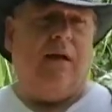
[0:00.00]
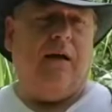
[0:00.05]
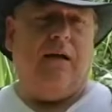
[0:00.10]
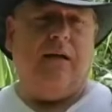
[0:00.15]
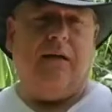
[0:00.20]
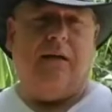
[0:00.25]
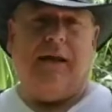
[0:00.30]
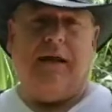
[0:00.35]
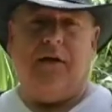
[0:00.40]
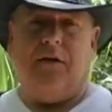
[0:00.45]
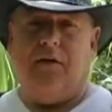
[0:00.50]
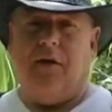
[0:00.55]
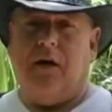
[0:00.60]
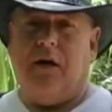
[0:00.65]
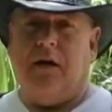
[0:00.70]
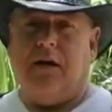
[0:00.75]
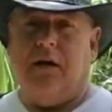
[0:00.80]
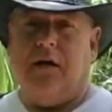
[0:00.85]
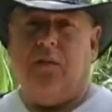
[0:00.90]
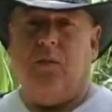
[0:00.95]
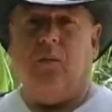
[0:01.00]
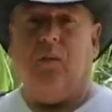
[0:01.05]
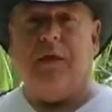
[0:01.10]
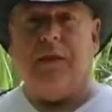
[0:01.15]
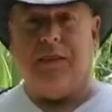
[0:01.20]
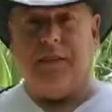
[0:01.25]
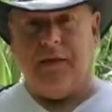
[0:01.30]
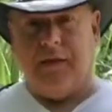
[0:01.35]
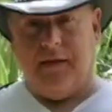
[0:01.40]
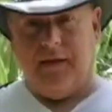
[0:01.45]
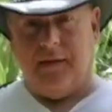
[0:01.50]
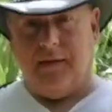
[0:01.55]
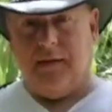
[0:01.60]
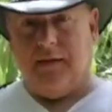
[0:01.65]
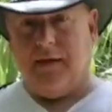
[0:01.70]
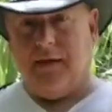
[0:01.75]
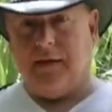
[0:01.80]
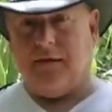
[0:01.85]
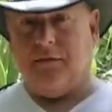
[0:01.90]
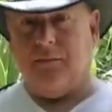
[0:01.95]
later on within the
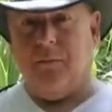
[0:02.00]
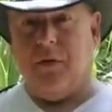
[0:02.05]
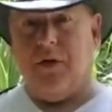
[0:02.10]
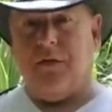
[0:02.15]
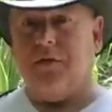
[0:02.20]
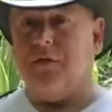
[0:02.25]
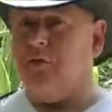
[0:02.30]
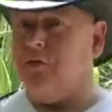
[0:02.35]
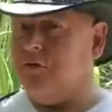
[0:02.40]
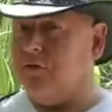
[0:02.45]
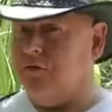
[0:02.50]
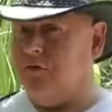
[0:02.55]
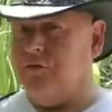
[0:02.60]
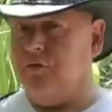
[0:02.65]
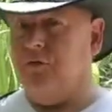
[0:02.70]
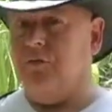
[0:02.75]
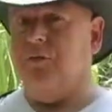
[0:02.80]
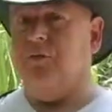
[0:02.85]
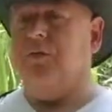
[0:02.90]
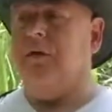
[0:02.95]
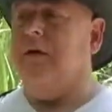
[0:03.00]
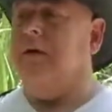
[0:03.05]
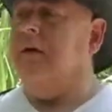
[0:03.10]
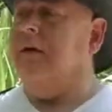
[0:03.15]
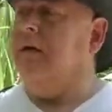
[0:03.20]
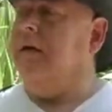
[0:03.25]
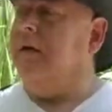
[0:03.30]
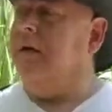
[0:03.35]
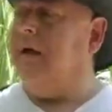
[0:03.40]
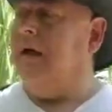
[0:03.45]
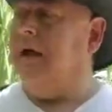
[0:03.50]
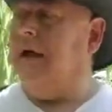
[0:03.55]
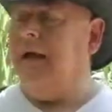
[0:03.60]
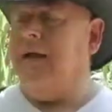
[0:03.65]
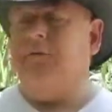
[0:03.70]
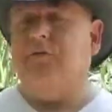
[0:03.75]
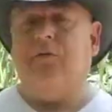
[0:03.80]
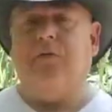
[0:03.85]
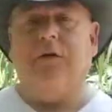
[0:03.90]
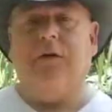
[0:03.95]
next month or two,
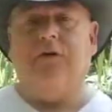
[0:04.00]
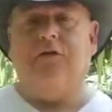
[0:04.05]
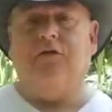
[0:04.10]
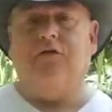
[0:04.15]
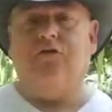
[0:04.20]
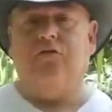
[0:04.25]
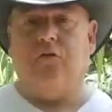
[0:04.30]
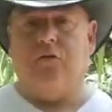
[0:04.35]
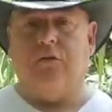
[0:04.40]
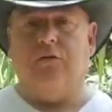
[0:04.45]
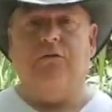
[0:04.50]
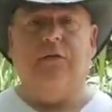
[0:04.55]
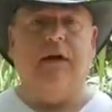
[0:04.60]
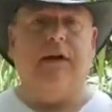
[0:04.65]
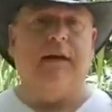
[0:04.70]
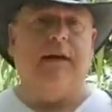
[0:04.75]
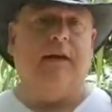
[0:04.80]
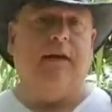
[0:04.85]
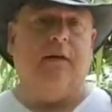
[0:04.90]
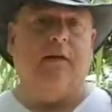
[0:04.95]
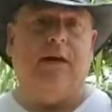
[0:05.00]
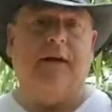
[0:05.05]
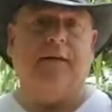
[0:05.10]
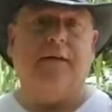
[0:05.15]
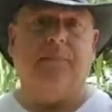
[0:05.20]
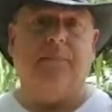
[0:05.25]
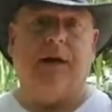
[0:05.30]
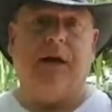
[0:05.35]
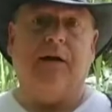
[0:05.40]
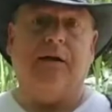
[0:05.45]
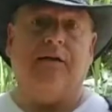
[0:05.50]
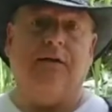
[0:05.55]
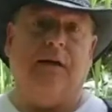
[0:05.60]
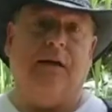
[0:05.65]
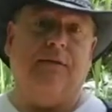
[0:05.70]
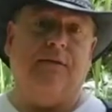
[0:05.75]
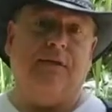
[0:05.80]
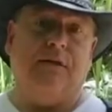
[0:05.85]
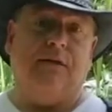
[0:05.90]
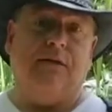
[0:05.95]
after its short run here at the box
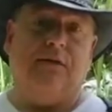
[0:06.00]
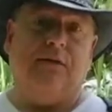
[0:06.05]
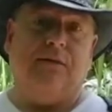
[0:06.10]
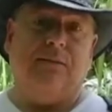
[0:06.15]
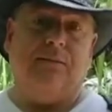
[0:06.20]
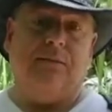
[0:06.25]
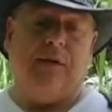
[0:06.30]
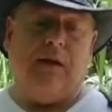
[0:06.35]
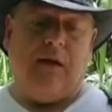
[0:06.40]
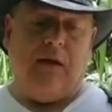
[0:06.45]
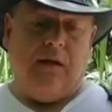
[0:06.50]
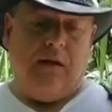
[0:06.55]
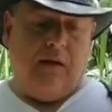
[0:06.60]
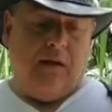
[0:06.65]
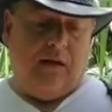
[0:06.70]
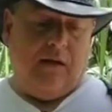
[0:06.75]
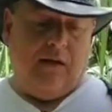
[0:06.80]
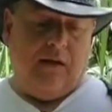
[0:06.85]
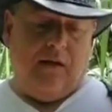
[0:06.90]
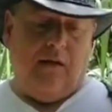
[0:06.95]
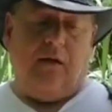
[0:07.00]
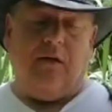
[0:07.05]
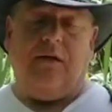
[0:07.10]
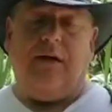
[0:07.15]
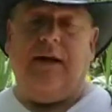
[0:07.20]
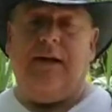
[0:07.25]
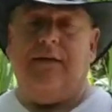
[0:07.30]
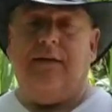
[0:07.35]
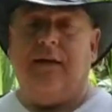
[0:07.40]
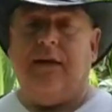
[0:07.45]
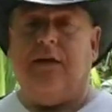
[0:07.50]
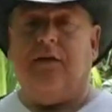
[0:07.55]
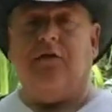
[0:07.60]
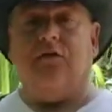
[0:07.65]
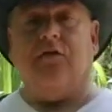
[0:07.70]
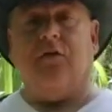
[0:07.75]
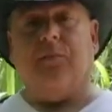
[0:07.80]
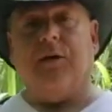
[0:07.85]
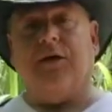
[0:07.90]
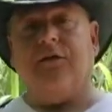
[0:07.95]
office. Alright, thank you
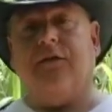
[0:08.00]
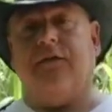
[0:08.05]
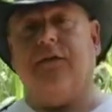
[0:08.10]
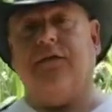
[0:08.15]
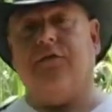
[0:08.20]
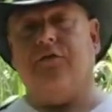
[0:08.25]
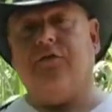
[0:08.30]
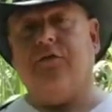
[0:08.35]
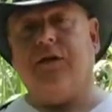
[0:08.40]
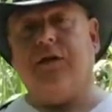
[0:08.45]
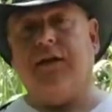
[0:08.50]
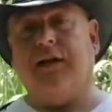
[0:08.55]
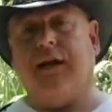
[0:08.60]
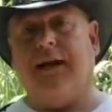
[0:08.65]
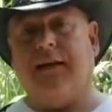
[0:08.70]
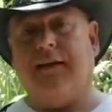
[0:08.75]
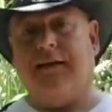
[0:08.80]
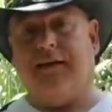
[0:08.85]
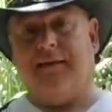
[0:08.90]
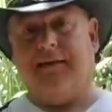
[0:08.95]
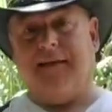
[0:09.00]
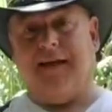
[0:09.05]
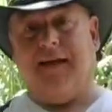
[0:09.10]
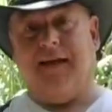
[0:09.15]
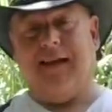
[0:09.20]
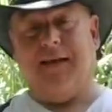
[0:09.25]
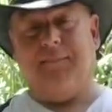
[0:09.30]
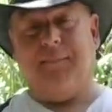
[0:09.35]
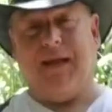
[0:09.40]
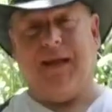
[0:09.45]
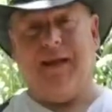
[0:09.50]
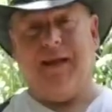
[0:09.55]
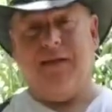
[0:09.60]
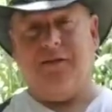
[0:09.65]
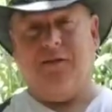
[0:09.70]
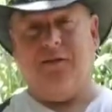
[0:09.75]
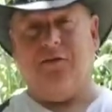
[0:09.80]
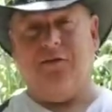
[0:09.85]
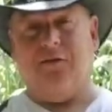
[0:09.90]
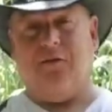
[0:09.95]
so much. This is Trinidad, the Island
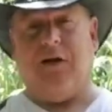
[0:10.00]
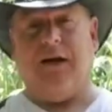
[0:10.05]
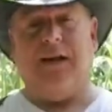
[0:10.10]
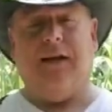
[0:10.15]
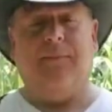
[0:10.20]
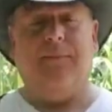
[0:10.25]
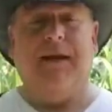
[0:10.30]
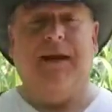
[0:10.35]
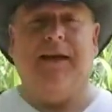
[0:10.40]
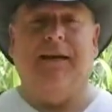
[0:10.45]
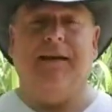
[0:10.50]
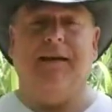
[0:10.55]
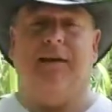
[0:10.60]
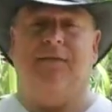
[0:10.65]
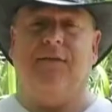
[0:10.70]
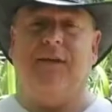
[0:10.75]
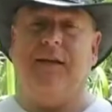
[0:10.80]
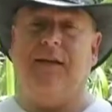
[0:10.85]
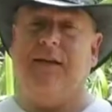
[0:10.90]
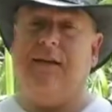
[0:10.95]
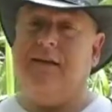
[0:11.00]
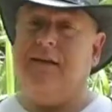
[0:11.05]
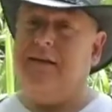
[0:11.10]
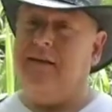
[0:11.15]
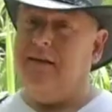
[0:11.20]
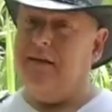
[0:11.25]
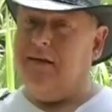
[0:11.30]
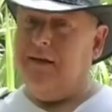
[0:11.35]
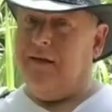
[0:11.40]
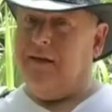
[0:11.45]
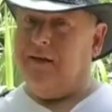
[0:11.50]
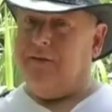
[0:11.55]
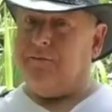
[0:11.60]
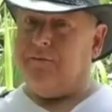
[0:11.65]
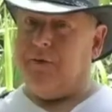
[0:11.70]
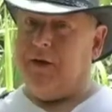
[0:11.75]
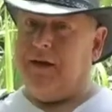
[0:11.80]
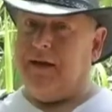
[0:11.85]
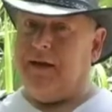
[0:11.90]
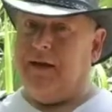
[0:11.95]
Man, your Island Man, giving
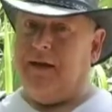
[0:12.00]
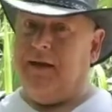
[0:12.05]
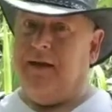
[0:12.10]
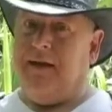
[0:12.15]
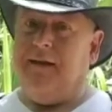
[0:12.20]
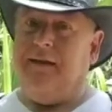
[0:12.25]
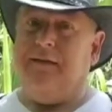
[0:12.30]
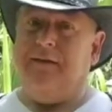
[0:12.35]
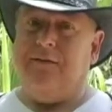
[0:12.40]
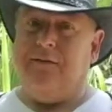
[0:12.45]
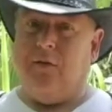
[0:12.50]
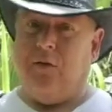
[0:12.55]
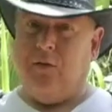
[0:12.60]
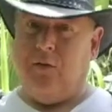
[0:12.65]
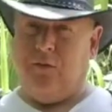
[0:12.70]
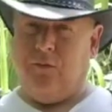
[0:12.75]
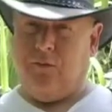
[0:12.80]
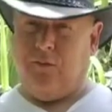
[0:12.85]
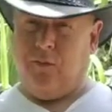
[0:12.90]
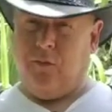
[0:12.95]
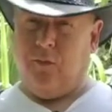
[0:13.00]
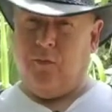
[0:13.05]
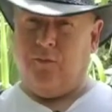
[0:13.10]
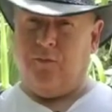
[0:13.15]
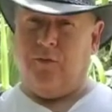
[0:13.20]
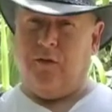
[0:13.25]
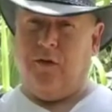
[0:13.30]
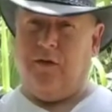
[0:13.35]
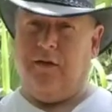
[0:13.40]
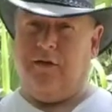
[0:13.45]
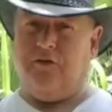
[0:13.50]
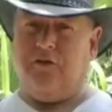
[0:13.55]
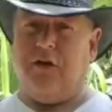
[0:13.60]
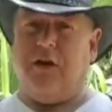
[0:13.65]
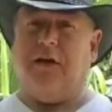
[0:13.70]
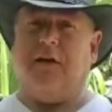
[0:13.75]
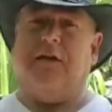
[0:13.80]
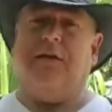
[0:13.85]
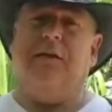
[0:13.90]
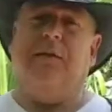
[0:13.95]
Free Guy overall a
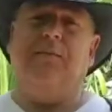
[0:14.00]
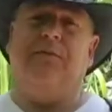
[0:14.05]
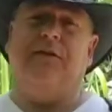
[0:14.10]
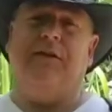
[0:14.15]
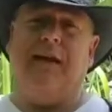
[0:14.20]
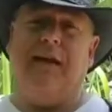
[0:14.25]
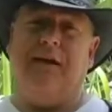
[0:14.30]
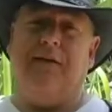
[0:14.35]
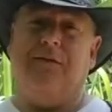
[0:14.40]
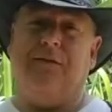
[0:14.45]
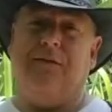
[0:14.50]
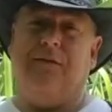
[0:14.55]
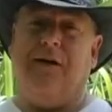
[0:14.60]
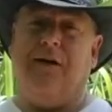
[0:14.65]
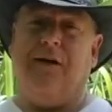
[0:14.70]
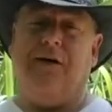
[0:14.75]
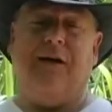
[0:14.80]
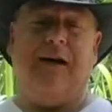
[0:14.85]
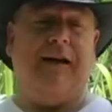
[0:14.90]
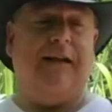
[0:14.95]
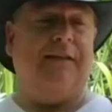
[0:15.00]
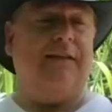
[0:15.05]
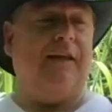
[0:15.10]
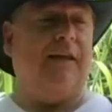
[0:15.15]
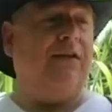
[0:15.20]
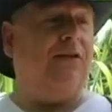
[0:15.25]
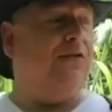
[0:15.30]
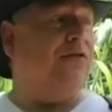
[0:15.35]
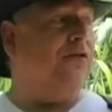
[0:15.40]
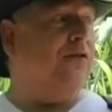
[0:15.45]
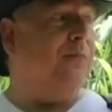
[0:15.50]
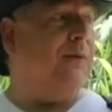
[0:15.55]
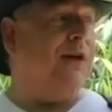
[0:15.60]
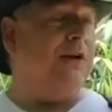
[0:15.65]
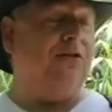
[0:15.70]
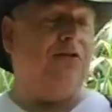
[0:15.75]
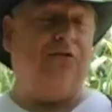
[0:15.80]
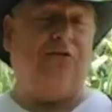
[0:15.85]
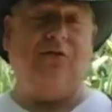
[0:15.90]
shock of thumbs down. Alright, thank you so much.